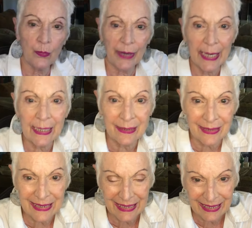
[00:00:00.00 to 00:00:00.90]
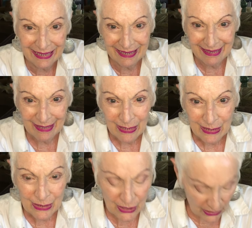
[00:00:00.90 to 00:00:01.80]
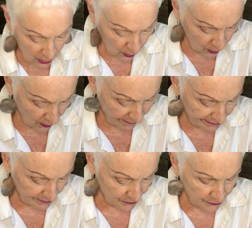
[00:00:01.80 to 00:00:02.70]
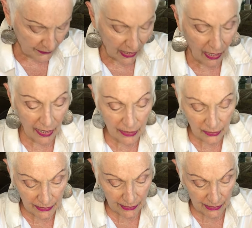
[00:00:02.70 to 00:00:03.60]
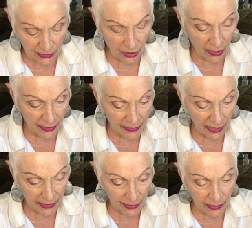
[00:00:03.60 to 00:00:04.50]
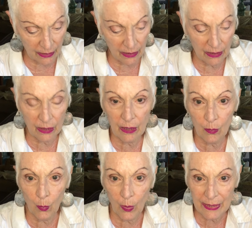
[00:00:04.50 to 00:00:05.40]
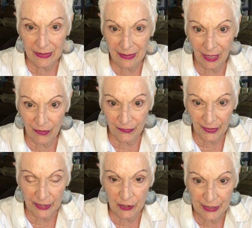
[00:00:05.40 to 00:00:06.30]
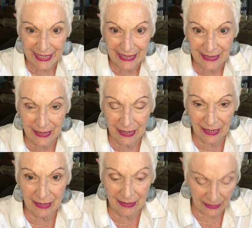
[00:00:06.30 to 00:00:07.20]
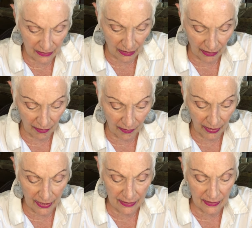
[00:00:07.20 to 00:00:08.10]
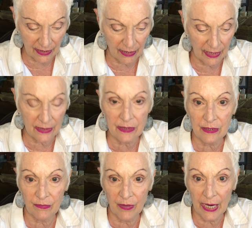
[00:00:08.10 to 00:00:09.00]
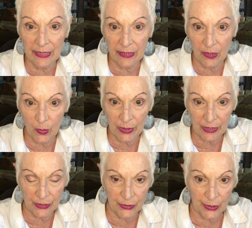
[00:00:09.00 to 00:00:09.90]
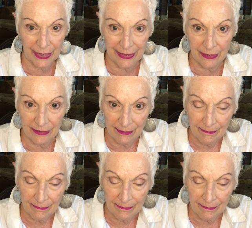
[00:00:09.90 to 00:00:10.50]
reins. So I look at this card and I think what our fate or destiny is that it's divinely orchestrated,